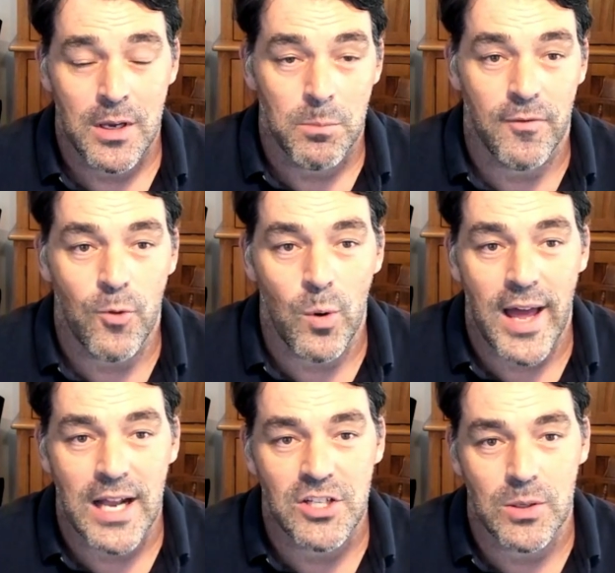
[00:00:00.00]
Before
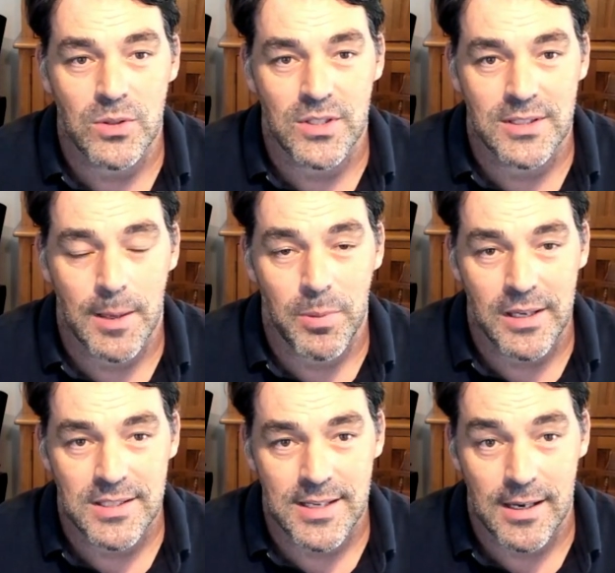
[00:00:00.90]
that, she was the
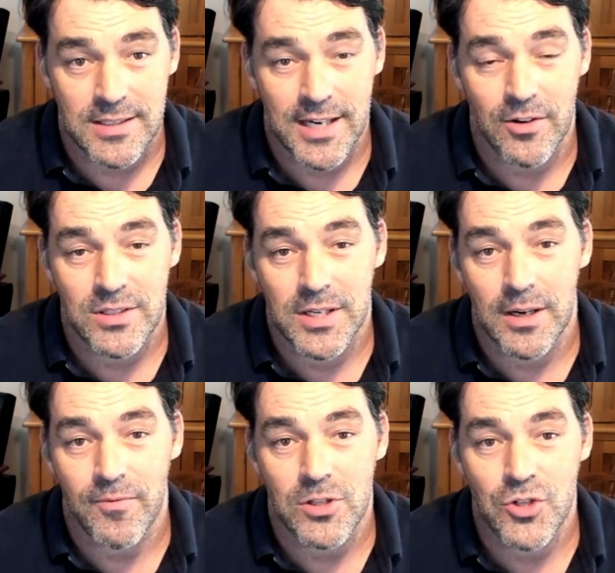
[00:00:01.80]
Deputy Secretary
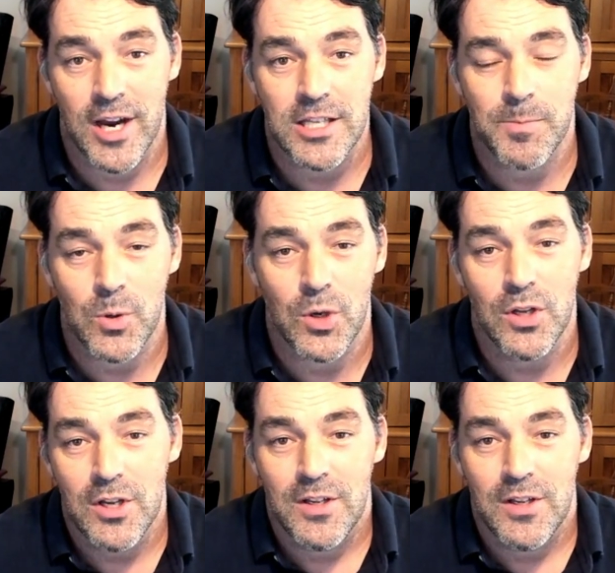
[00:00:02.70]
for Transport.